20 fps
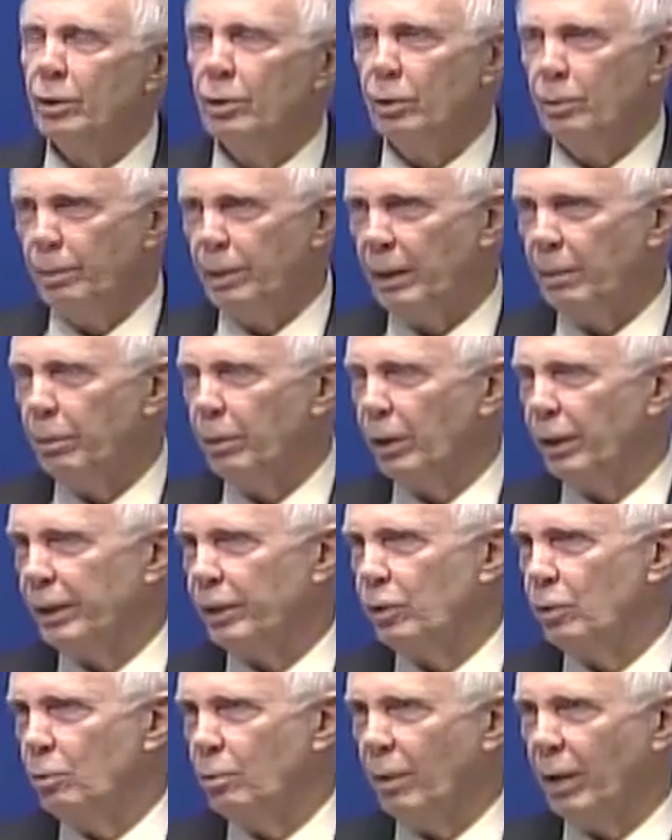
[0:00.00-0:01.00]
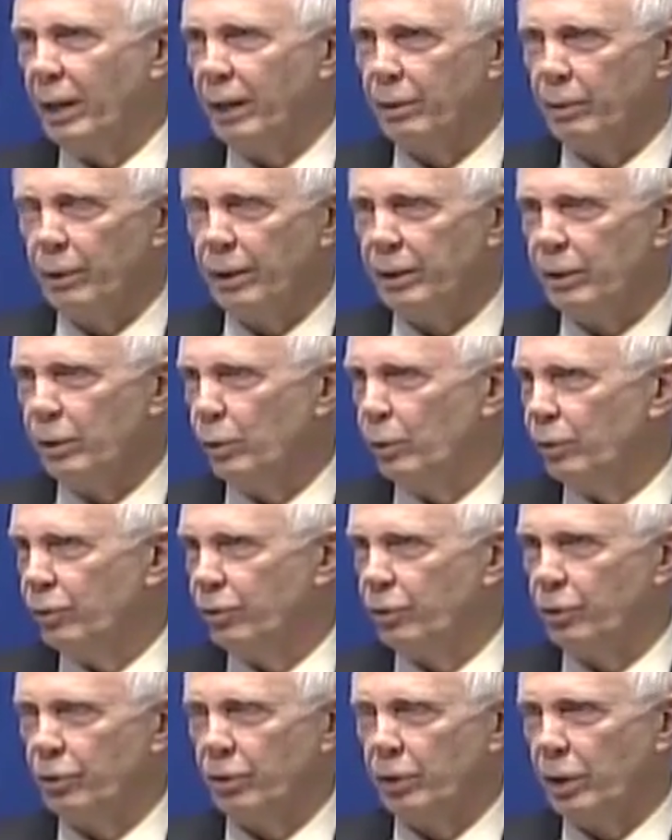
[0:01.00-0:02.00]
Do people like you migrate to a
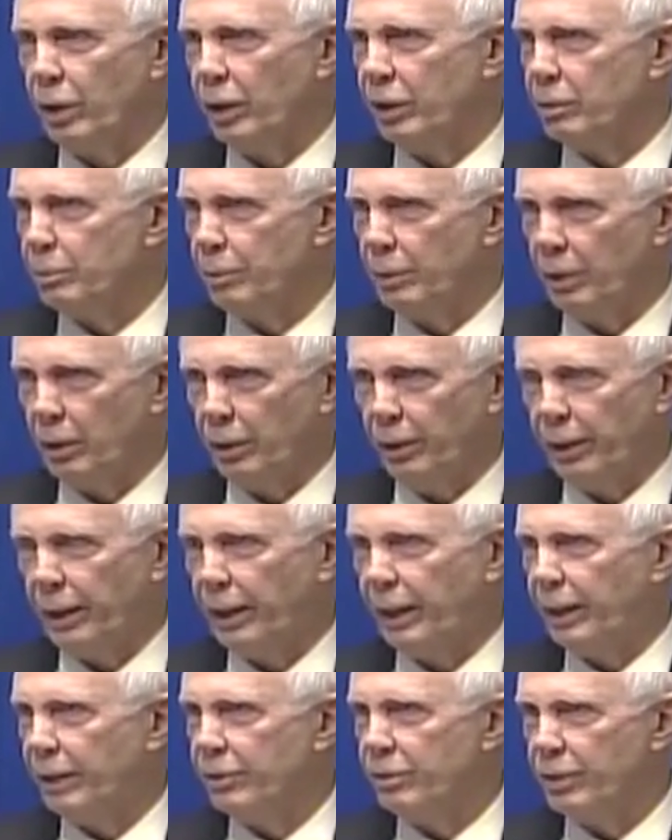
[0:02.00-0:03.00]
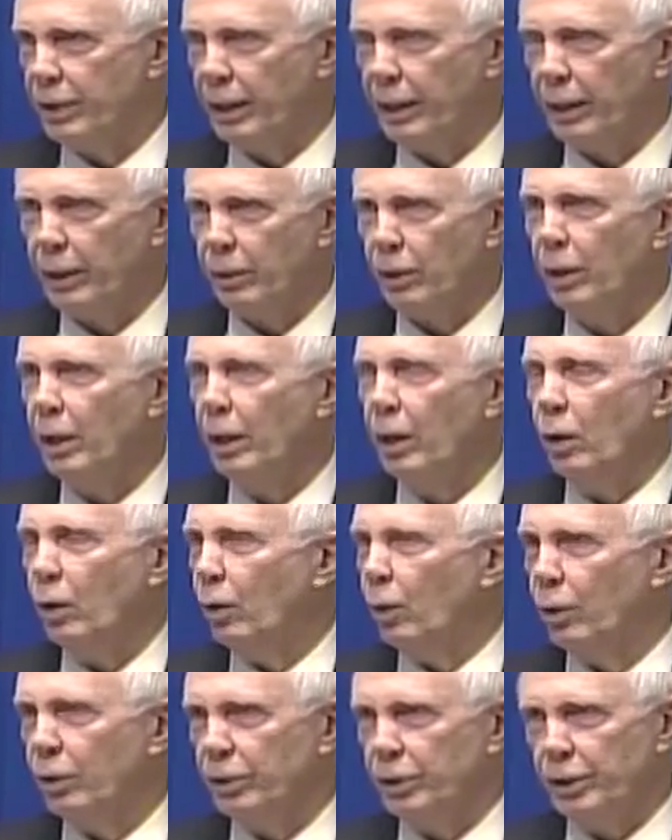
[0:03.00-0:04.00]
certain hospital that has that, or,
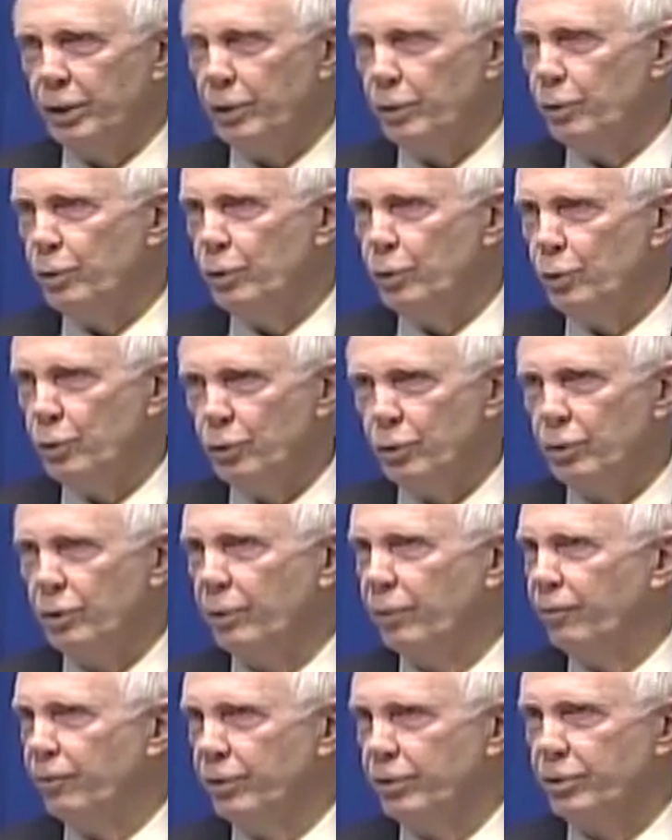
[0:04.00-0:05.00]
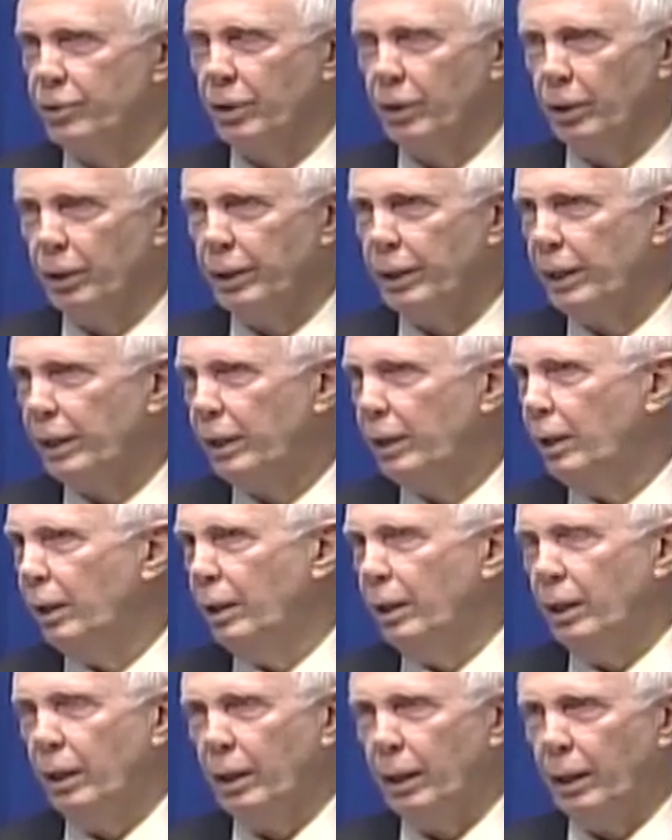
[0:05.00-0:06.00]
or do you use the facility
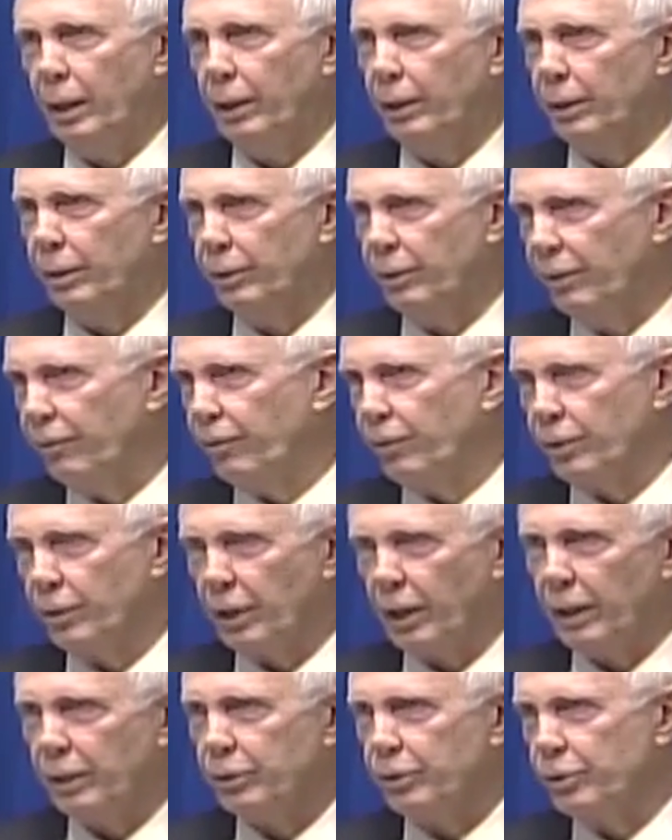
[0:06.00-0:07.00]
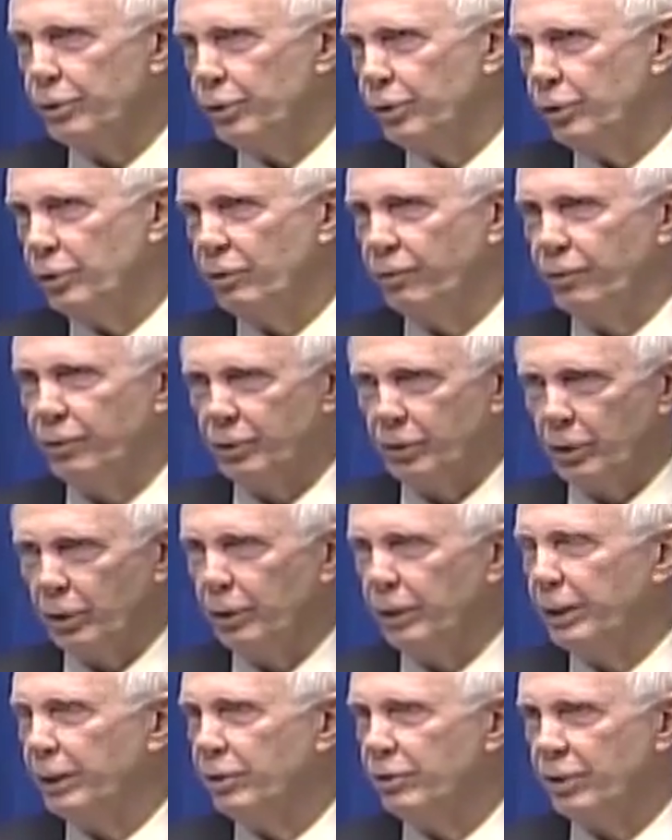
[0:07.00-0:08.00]
and different doctors use the
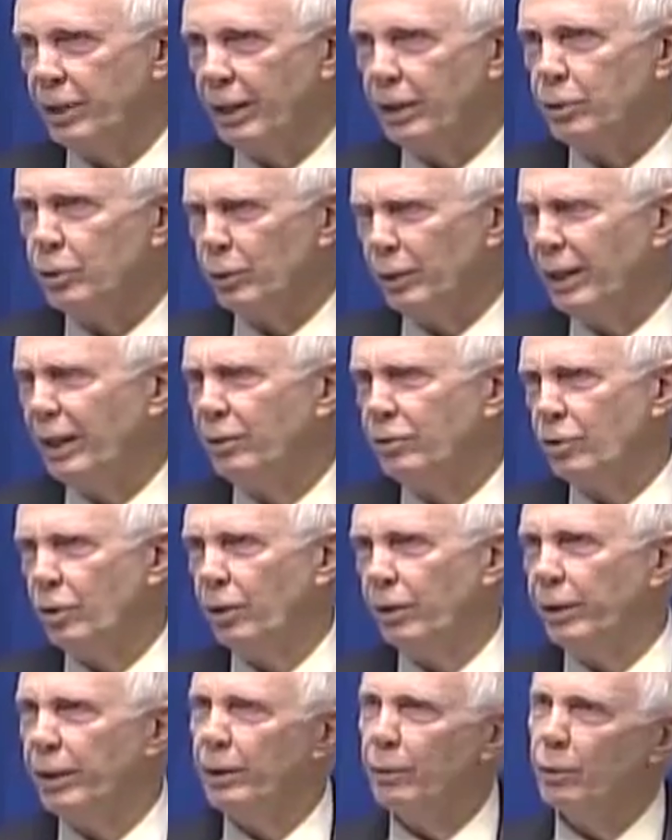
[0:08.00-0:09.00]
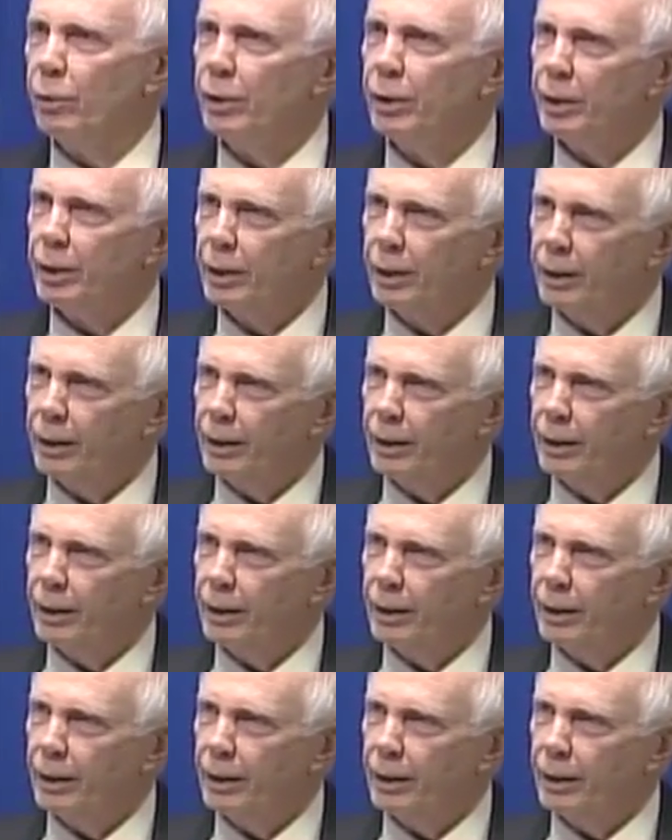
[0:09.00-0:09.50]
facility and schedule? How's all that work?